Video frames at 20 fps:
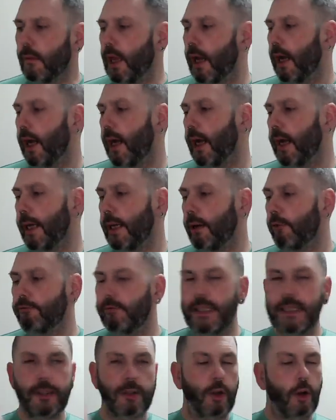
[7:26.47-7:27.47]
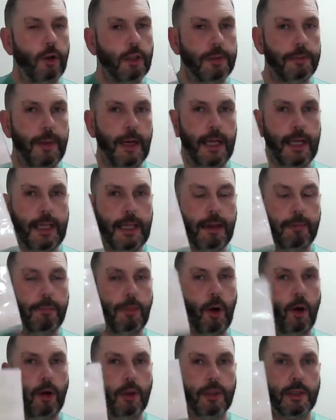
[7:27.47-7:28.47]
I restocked my
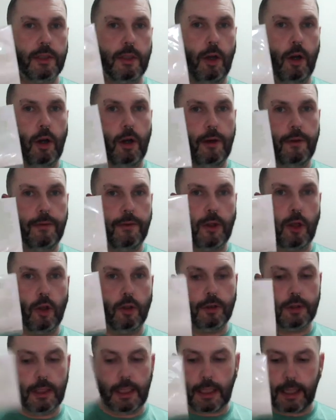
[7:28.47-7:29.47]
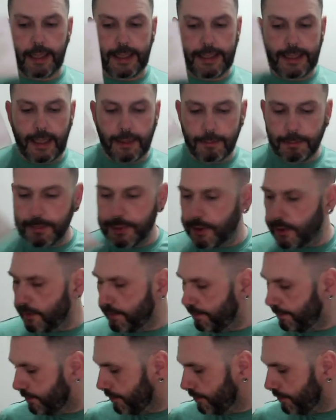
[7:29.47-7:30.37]
box of cotton cleanups.